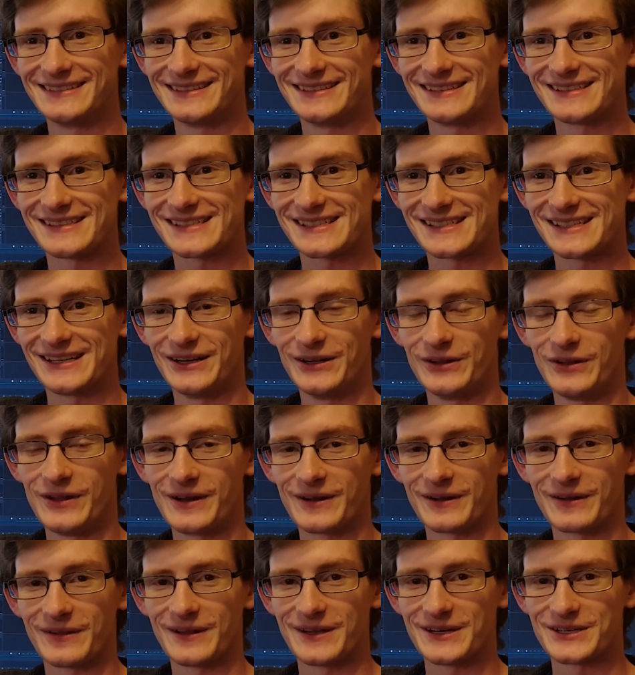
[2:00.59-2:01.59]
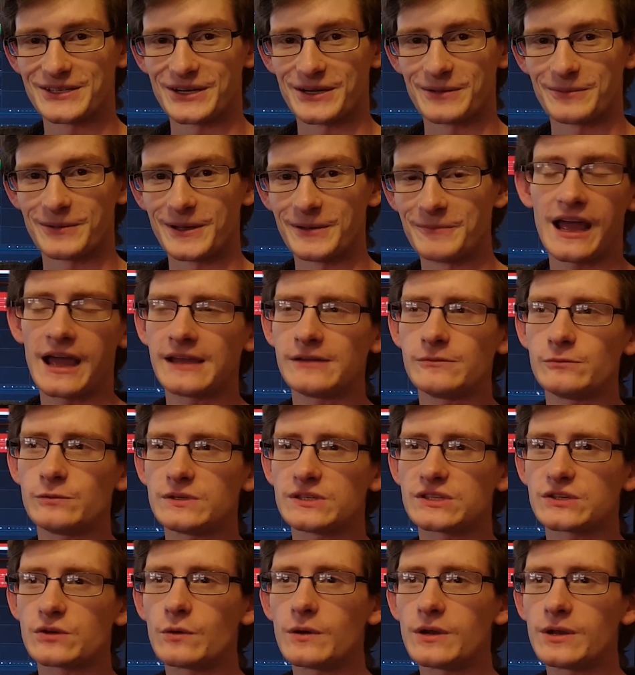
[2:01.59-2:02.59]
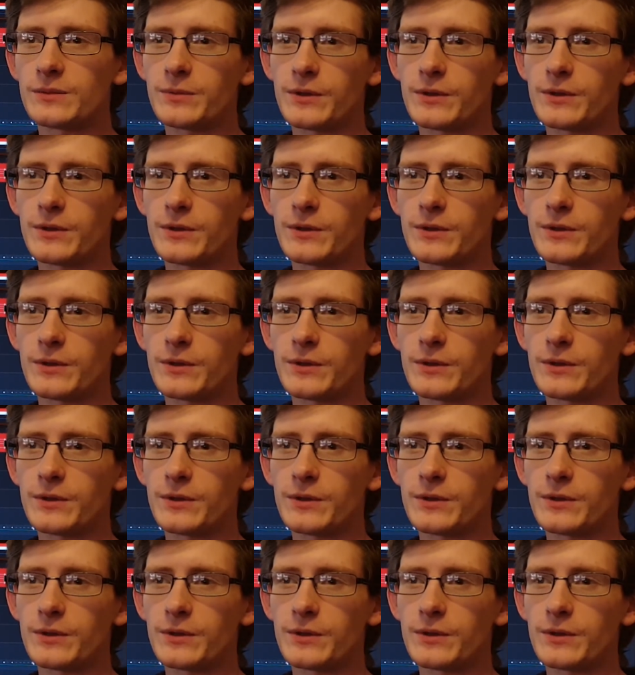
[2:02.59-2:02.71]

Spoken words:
still longer than it should have been. I was going to